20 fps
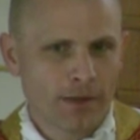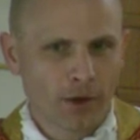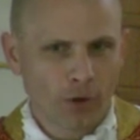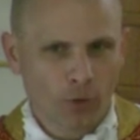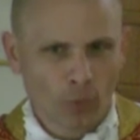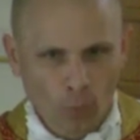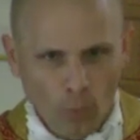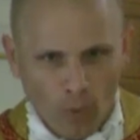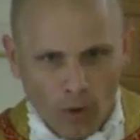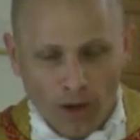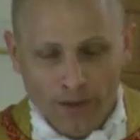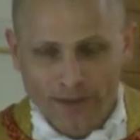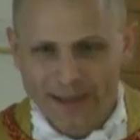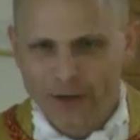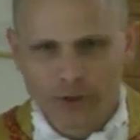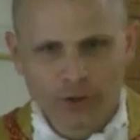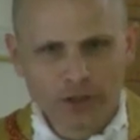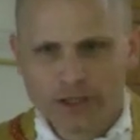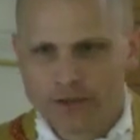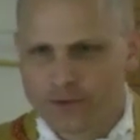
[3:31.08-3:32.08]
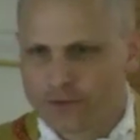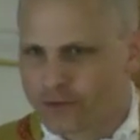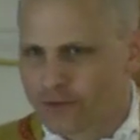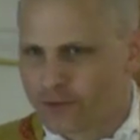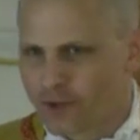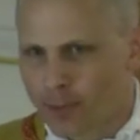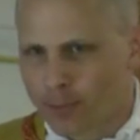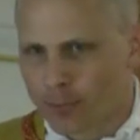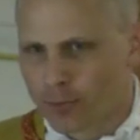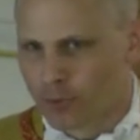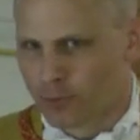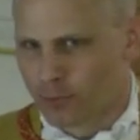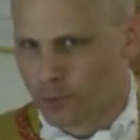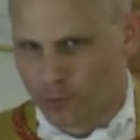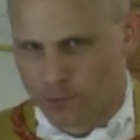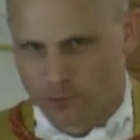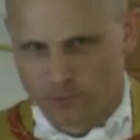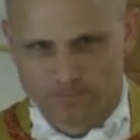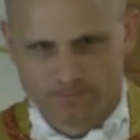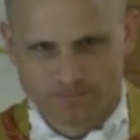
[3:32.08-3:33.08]
They are one. They are
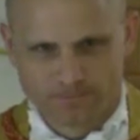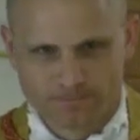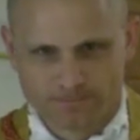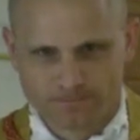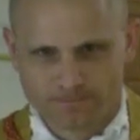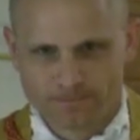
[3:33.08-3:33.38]
inseparable.